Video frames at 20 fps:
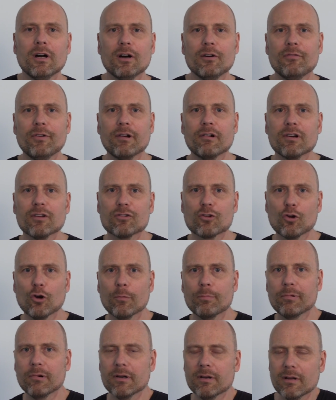of various
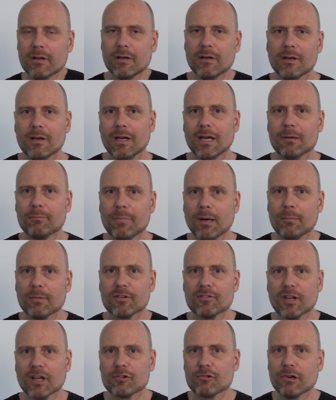corporate and
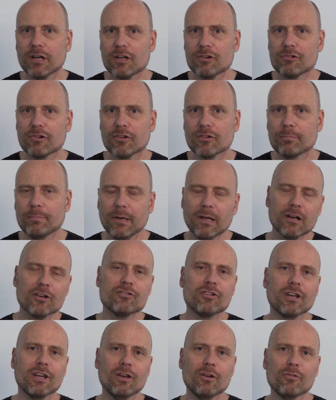public sector interests
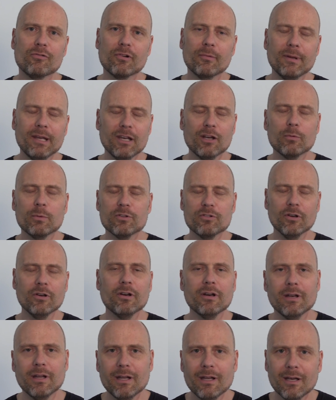pillaging you from here to
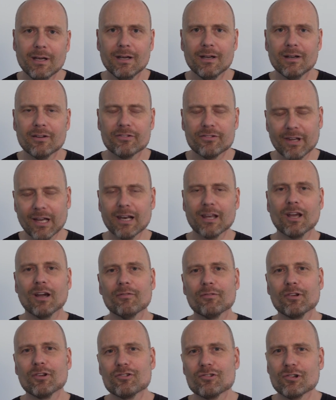eternity, selling
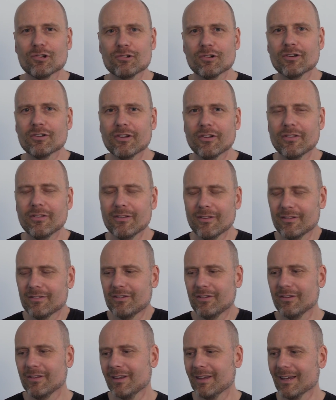off your children
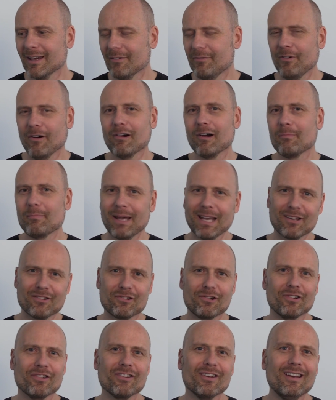to the foreign
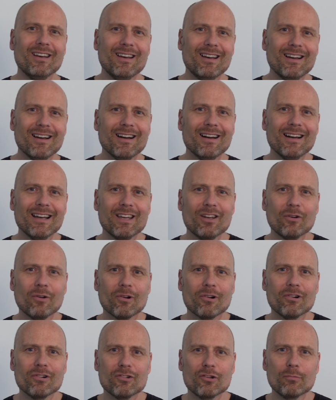banksters in
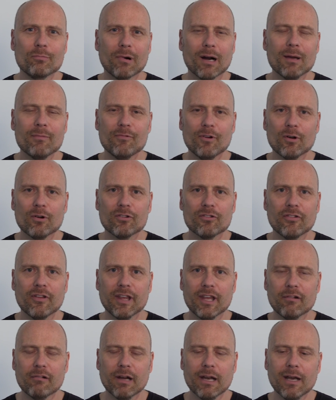order to bribe voters in
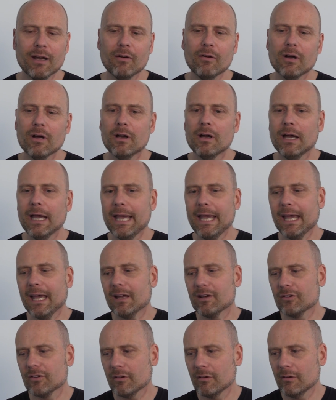the here and now.
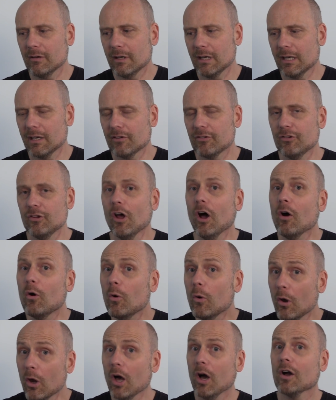And it is no
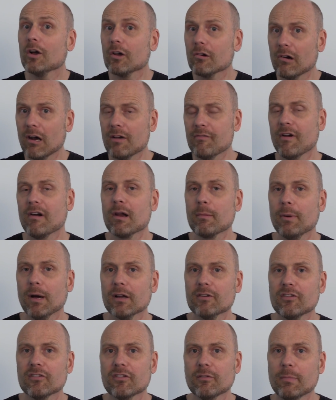longer a very
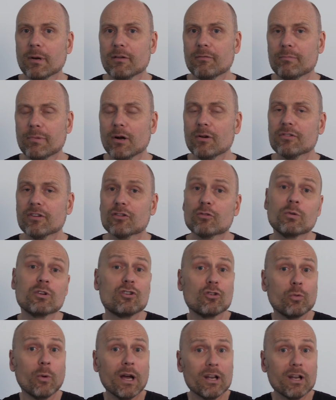participative process, which is